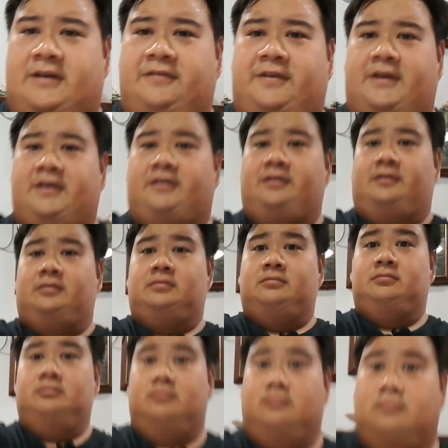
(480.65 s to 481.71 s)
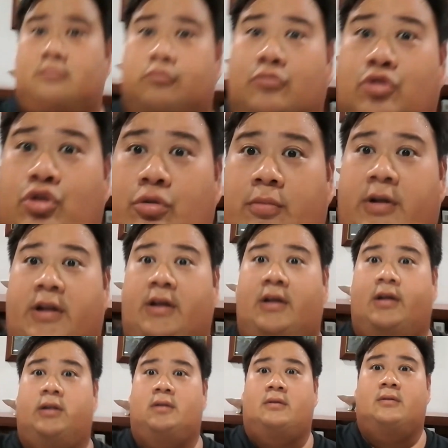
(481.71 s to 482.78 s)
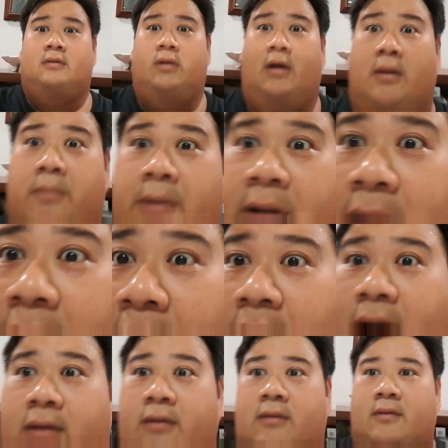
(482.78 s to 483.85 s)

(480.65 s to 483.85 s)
here too. Zoom it in, up and down.